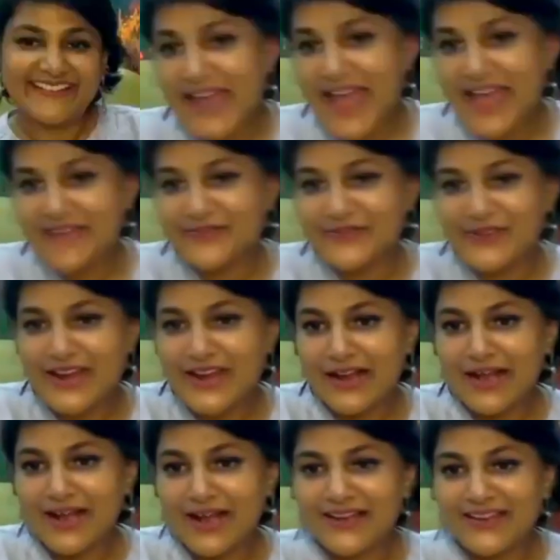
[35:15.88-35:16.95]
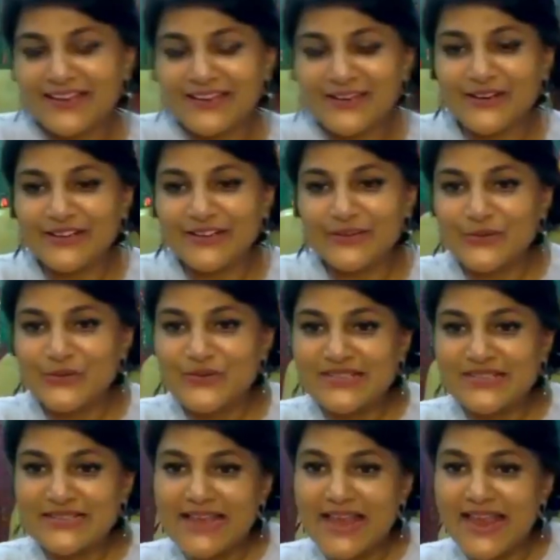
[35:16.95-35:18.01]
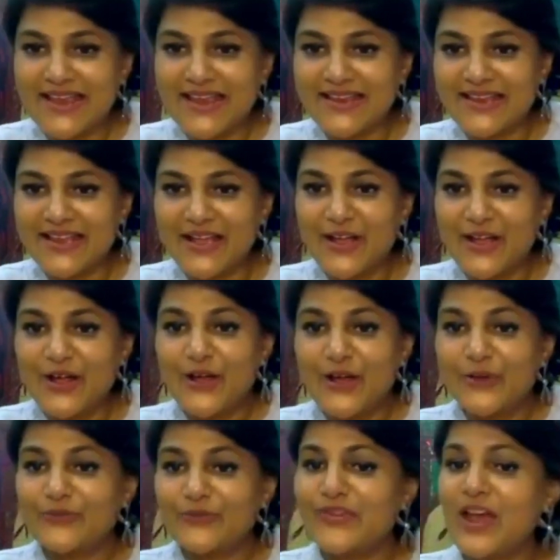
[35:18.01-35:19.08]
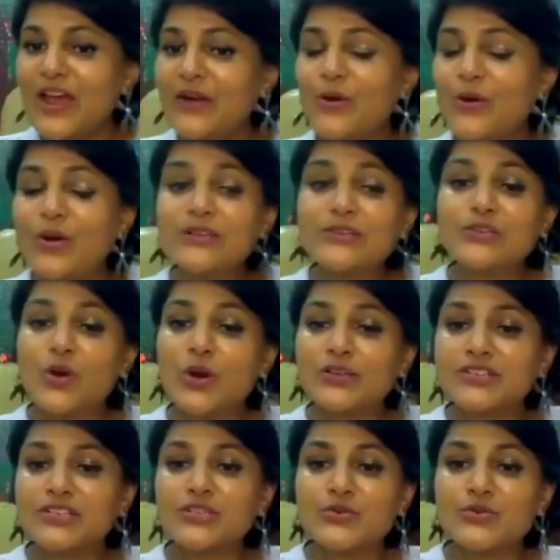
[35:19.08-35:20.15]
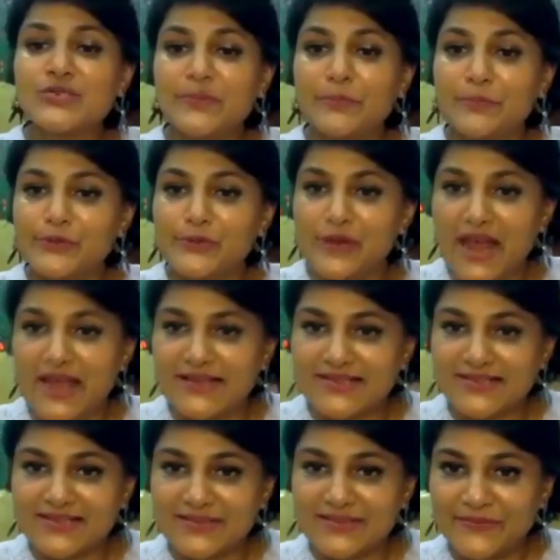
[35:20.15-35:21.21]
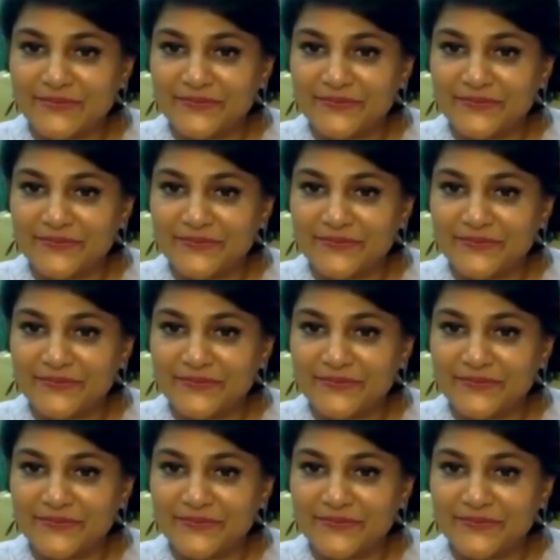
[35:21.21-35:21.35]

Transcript: have Rekha here who's saying, we are all taught to suppress.